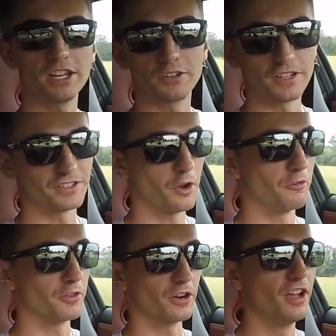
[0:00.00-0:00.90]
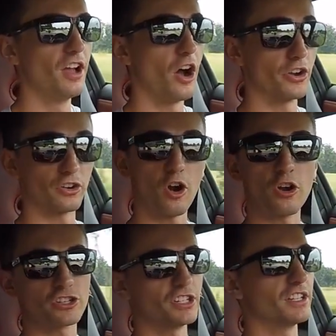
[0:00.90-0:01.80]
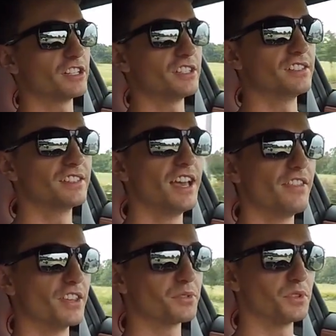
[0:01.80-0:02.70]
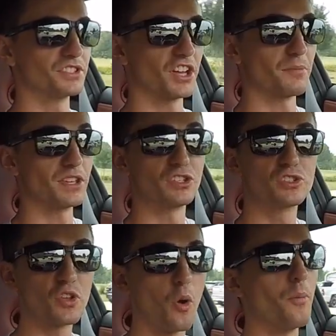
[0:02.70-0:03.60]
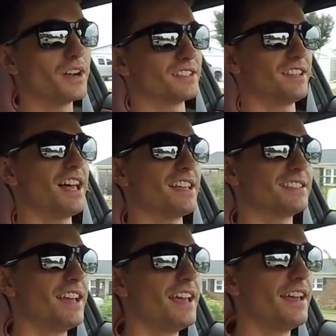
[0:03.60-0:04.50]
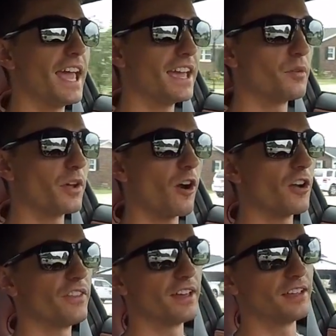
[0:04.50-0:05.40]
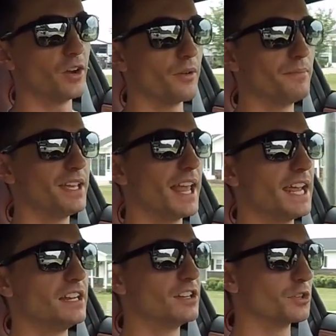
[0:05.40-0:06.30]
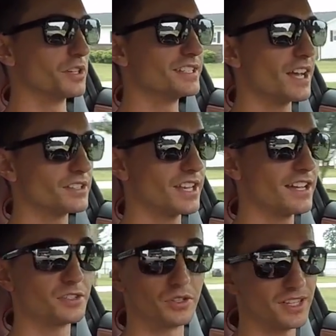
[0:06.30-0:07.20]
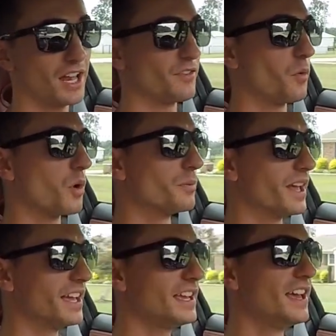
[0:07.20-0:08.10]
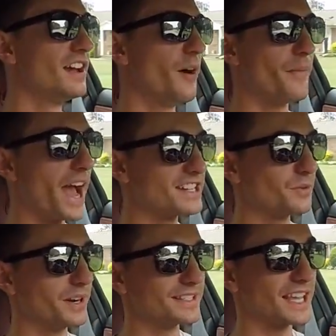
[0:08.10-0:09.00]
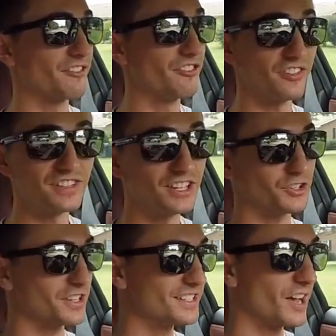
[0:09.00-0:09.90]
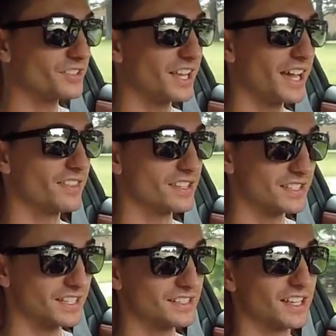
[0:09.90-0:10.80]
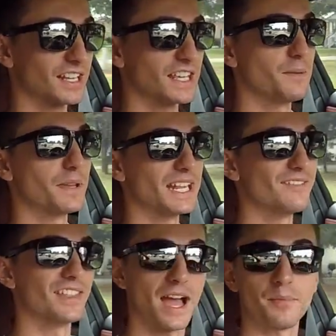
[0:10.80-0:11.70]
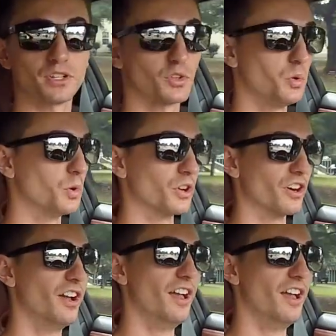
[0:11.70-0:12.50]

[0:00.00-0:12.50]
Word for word: degrees over under harsh conditions? This one's going to be so much less. And we are in the, you know, mid 80 degrees outside, so it's kind of a warm day. Imagine when it's like 50 degrees outside, this thing is going to keep it even that much cooler.